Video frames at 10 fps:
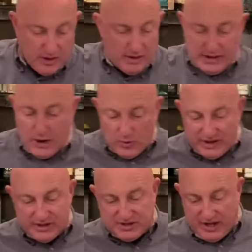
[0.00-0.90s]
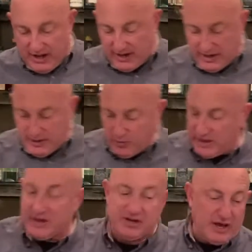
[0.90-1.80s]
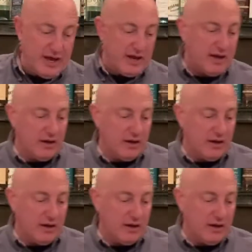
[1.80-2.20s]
Now we're gonna take